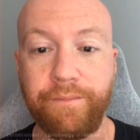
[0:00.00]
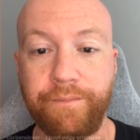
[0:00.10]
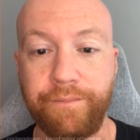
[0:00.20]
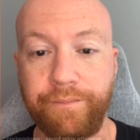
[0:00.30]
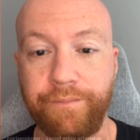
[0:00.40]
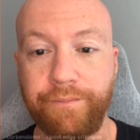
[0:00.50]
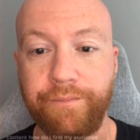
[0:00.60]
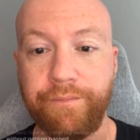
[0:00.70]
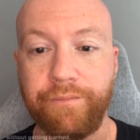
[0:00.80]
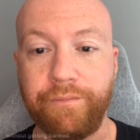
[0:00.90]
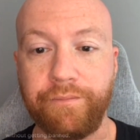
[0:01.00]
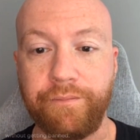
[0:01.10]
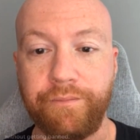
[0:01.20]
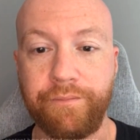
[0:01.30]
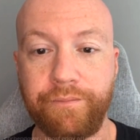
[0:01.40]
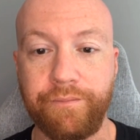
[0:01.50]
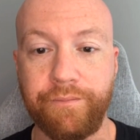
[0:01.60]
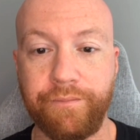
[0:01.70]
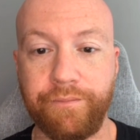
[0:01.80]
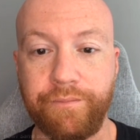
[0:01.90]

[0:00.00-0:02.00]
[no speech]